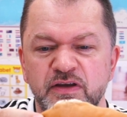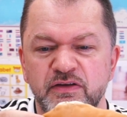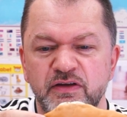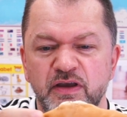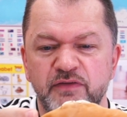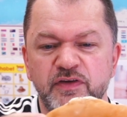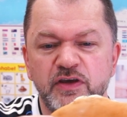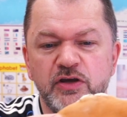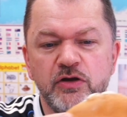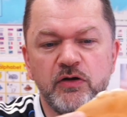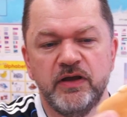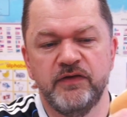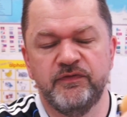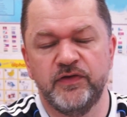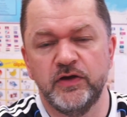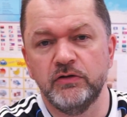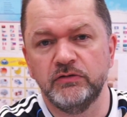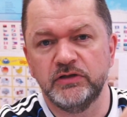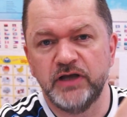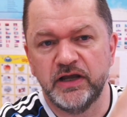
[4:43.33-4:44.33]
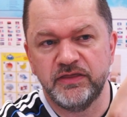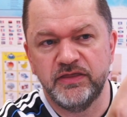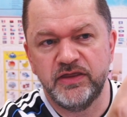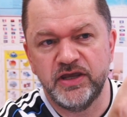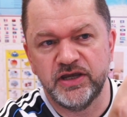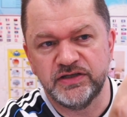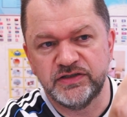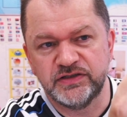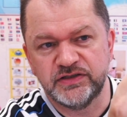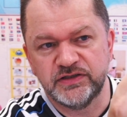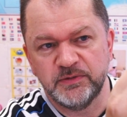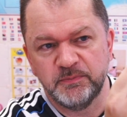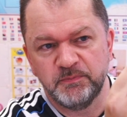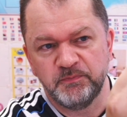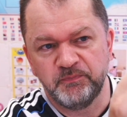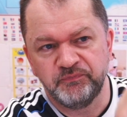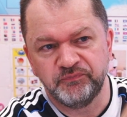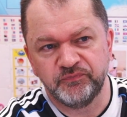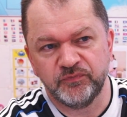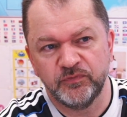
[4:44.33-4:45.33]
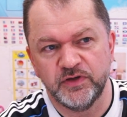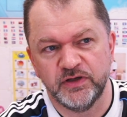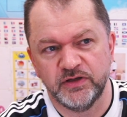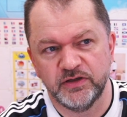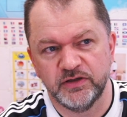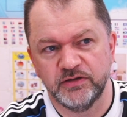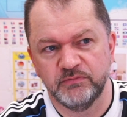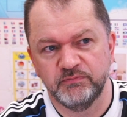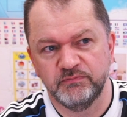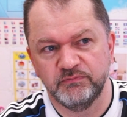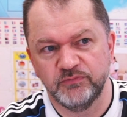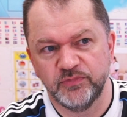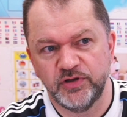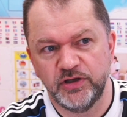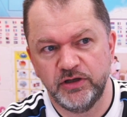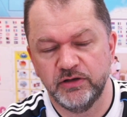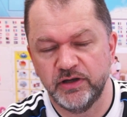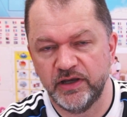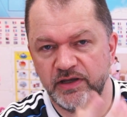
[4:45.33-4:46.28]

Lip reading: If you go like this, you know,